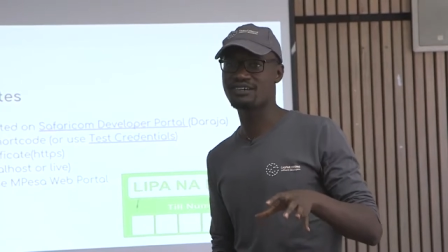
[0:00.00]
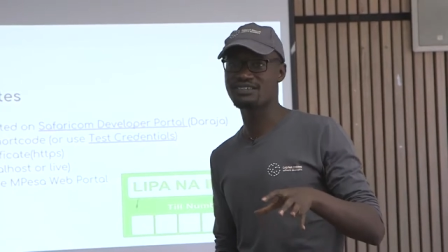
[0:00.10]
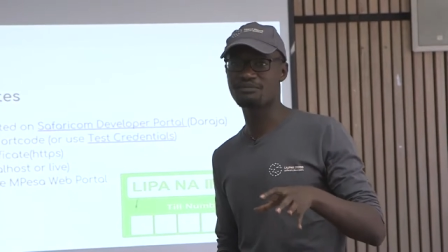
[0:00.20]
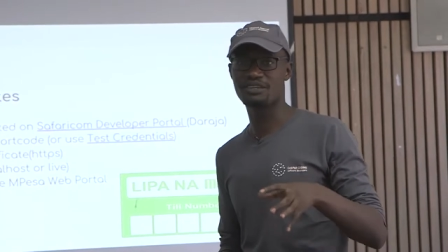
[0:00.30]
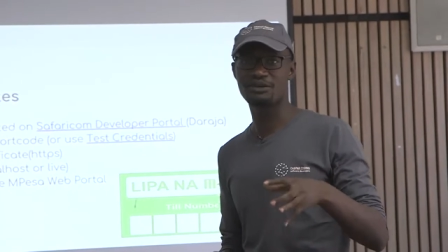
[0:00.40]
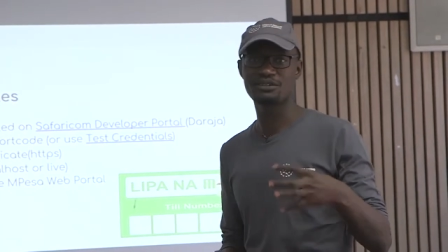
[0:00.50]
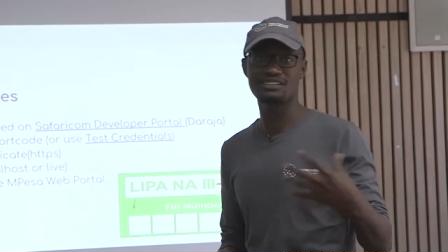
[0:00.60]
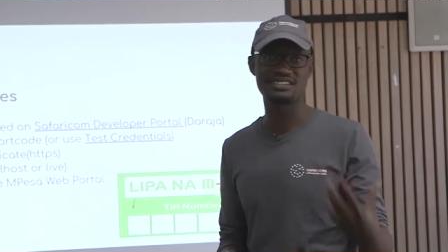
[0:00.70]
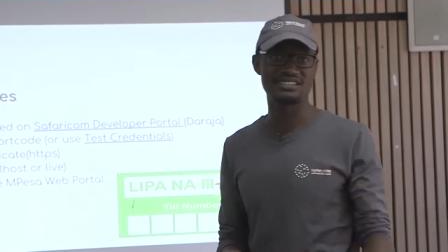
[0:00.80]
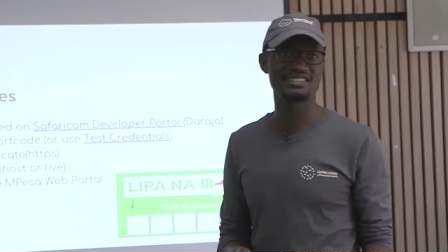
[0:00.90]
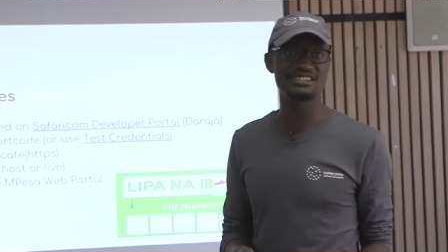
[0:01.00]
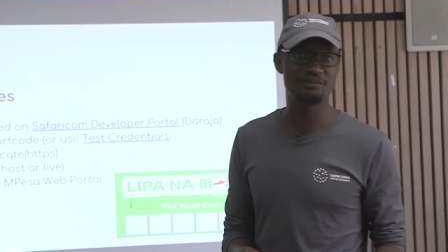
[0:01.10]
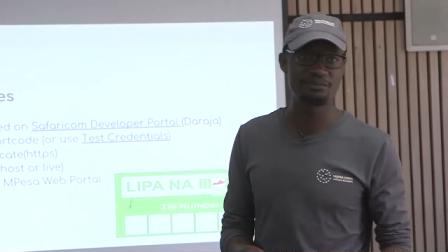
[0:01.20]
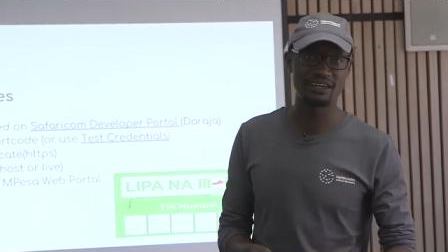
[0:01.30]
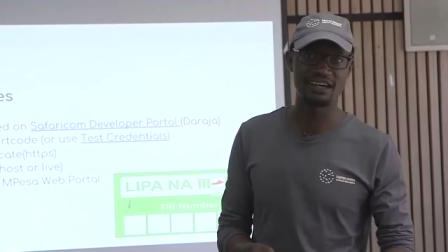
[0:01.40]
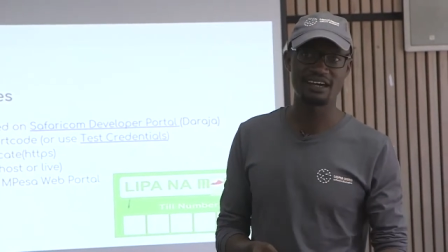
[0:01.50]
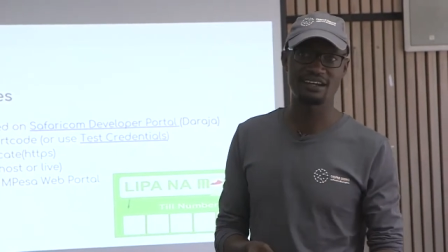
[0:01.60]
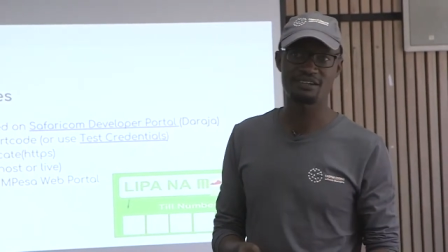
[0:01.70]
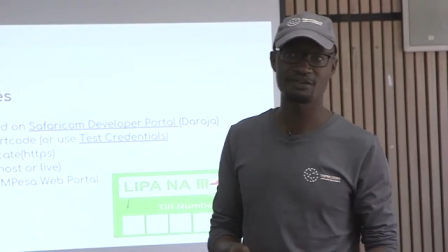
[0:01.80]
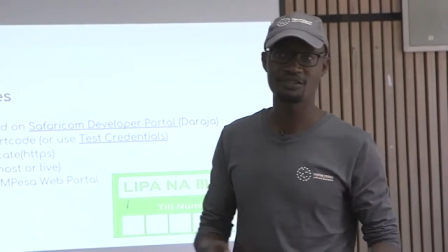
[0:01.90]
uh, something called the
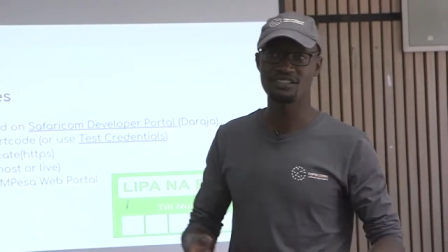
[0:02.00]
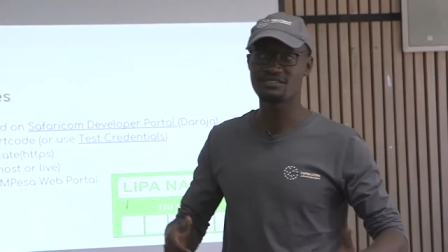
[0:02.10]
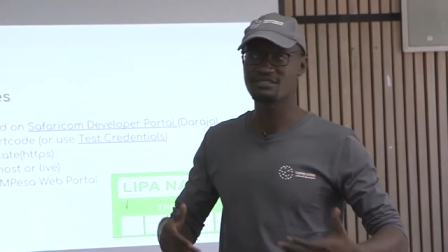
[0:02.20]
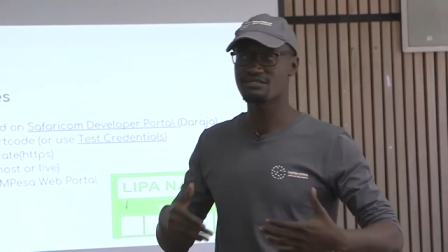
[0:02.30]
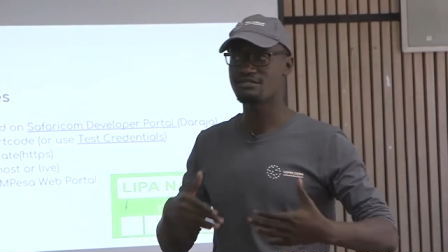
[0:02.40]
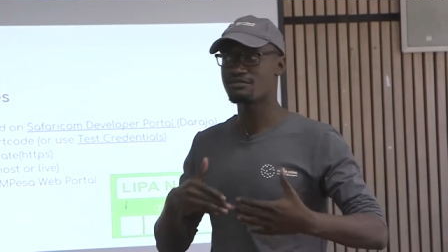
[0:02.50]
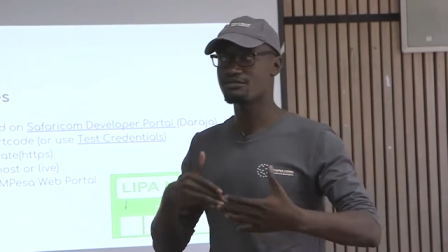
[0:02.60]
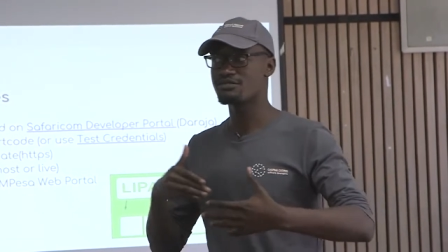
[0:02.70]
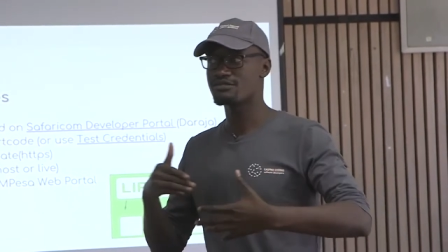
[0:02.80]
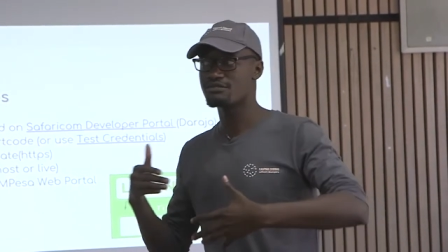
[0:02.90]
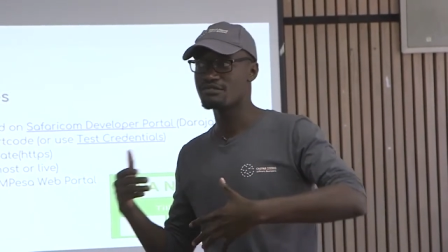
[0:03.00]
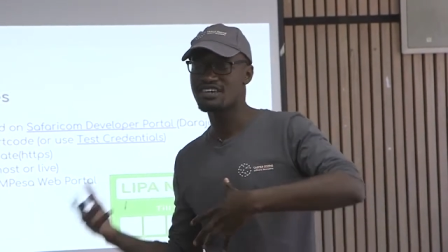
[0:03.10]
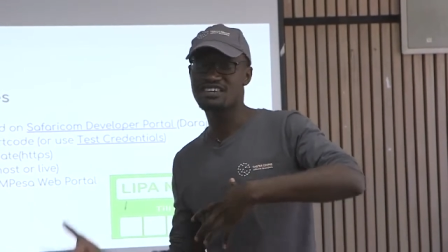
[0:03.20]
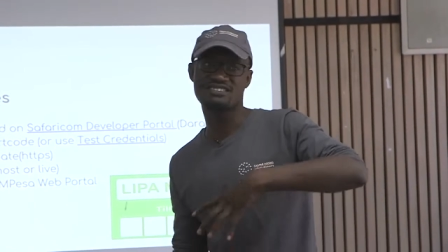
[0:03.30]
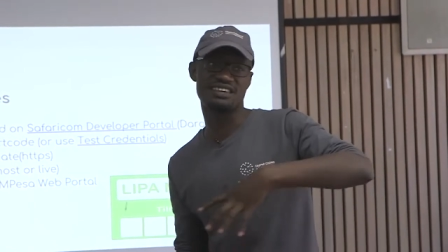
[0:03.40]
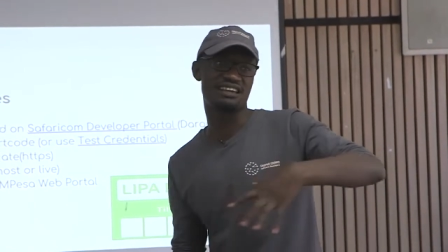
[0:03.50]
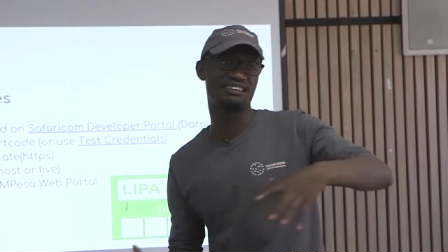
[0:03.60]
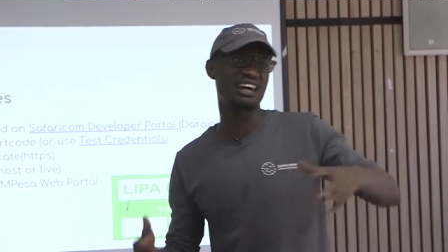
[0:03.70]
GDPR, which is a,